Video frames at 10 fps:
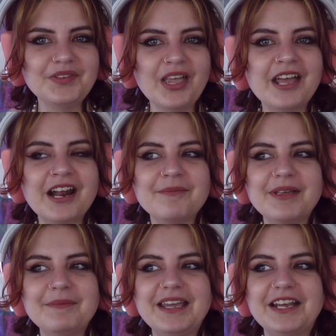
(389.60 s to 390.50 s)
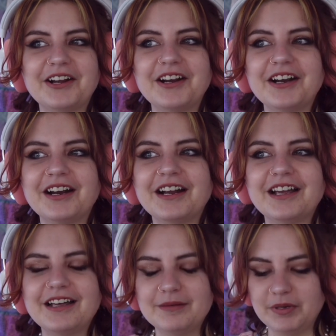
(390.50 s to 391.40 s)
and I may make her
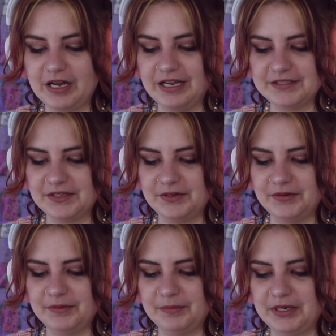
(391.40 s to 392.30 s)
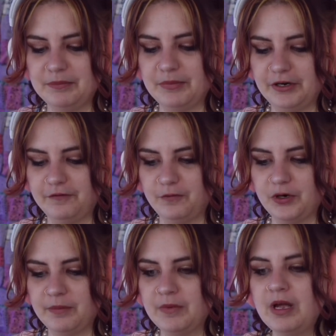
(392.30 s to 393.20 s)
Picasso, but in bird
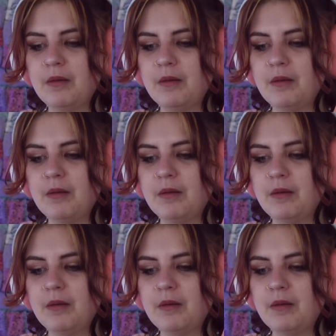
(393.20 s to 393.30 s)
form.